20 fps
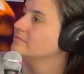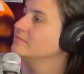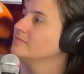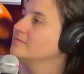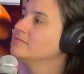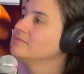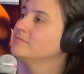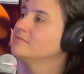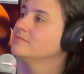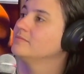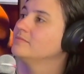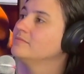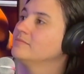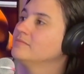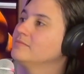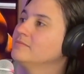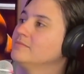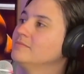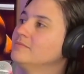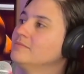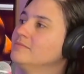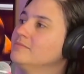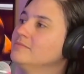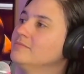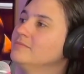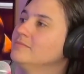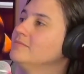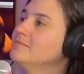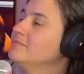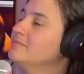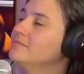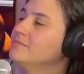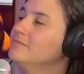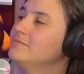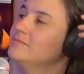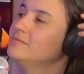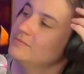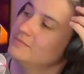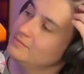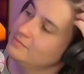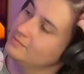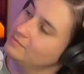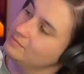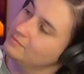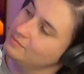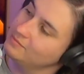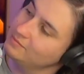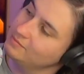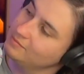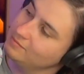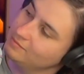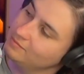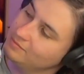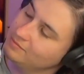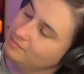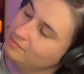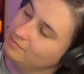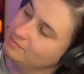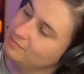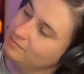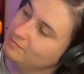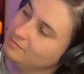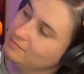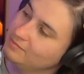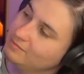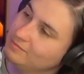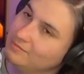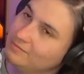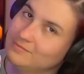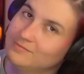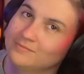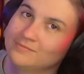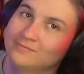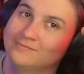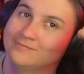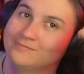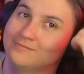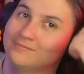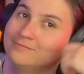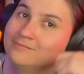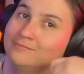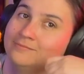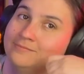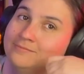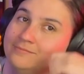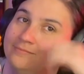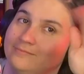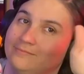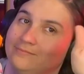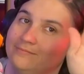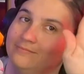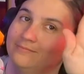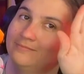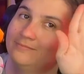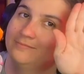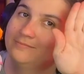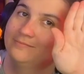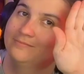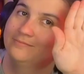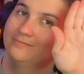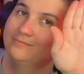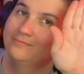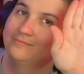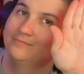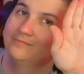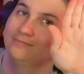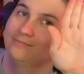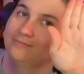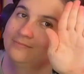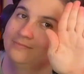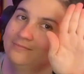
This person isn't speaking.